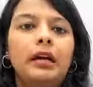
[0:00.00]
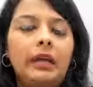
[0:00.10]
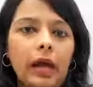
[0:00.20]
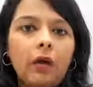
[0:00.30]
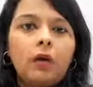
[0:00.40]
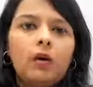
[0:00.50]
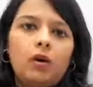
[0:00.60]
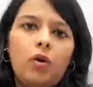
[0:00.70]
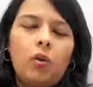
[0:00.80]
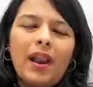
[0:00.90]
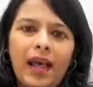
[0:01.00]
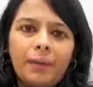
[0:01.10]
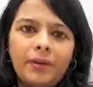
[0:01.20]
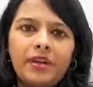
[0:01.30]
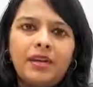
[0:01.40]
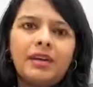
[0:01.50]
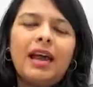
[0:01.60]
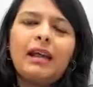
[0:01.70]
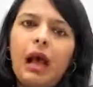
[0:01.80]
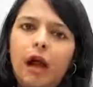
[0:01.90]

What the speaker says: Now what happened that